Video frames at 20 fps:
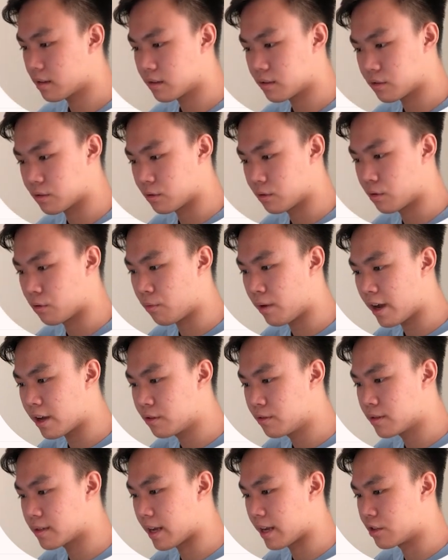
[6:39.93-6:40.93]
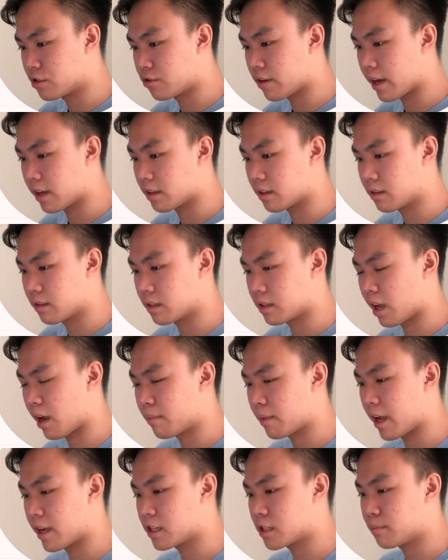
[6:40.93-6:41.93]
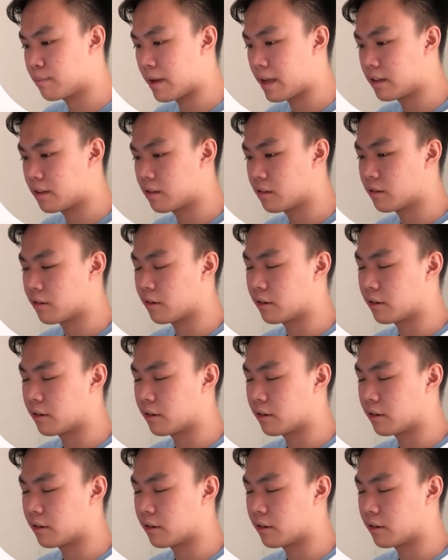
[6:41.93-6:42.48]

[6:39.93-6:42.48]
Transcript: So what I do is I track the time that I spend